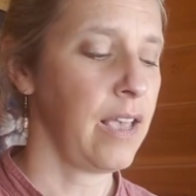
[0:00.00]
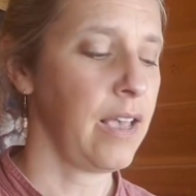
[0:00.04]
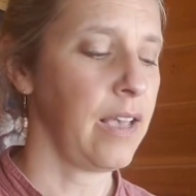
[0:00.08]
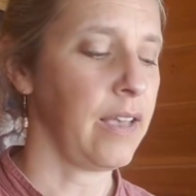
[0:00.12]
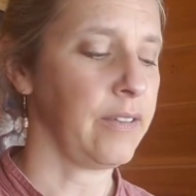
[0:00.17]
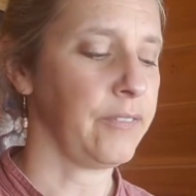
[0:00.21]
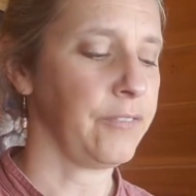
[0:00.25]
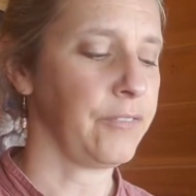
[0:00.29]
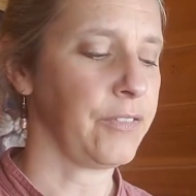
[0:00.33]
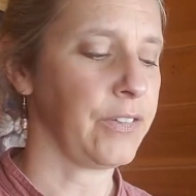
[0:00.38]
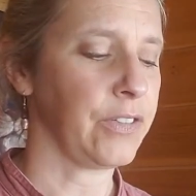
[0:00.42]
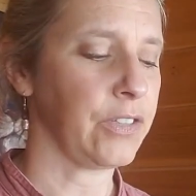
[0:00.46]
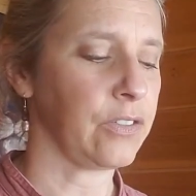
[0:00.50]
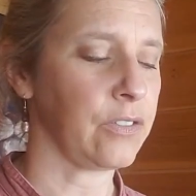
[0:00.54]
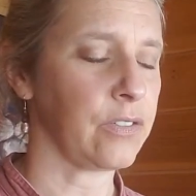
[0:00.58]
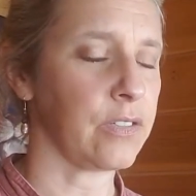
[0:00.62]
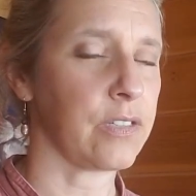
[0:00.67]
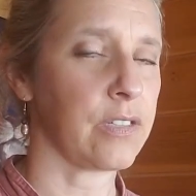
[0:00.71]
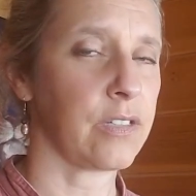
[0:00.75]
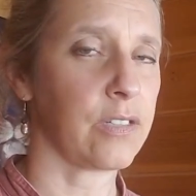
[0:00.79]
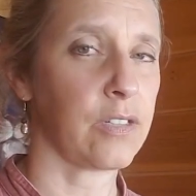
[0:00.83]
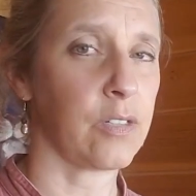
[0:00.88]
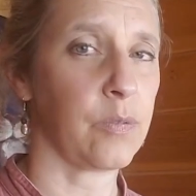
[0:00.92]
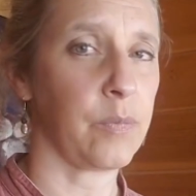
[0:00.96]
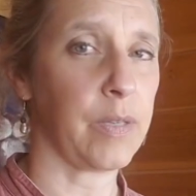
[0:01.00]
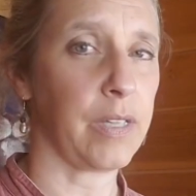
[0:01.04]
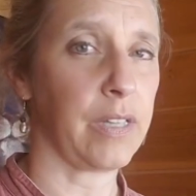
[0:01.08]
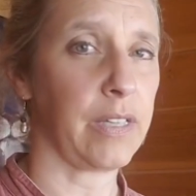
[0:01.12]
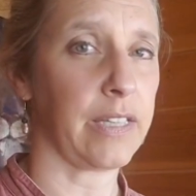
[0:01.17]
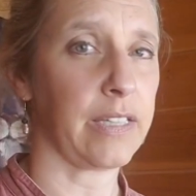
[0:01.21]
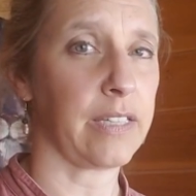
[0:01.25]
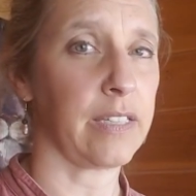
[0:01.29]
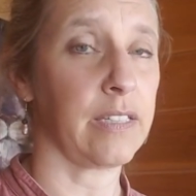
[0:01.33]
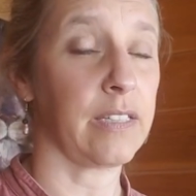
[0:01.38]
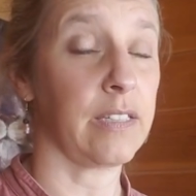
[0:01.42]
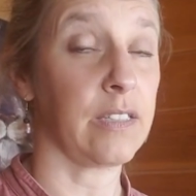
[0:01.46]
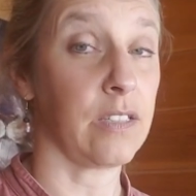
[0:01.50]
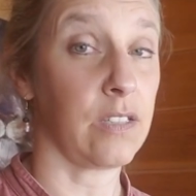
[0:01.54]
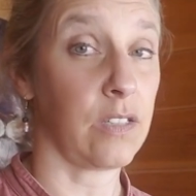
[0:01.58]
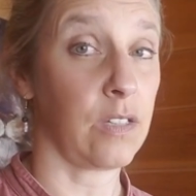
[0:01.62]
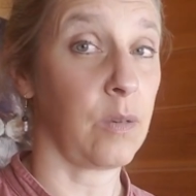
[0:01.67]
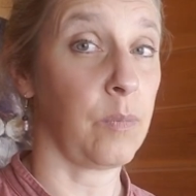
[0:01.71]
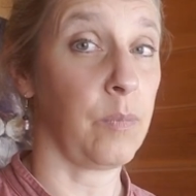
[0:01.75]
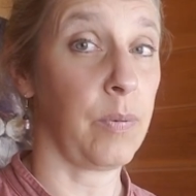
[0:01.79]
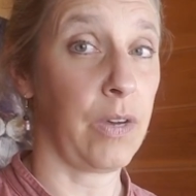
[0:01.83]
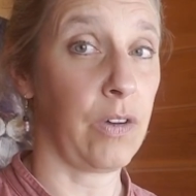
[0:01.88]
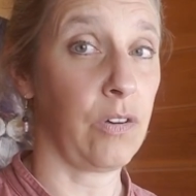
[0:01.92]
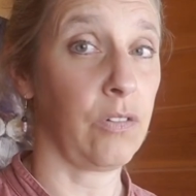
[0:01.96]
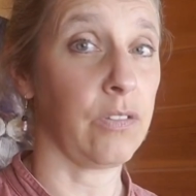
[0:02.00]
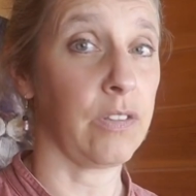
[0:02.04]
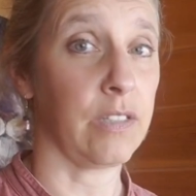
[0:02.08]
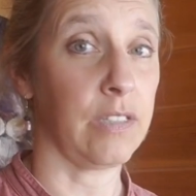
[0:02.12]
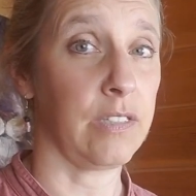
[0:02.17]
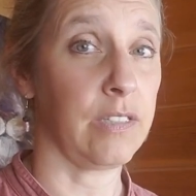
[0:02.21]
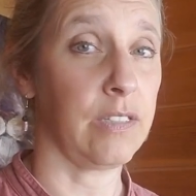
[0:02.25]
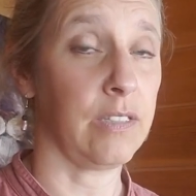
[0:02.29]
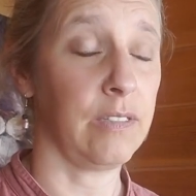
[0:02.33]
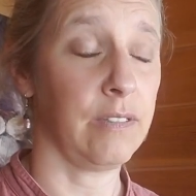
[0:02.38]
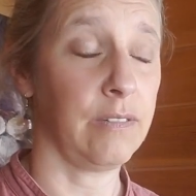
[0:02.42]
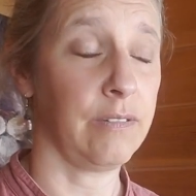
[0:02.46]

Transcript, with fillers: It feels to me like it is about the,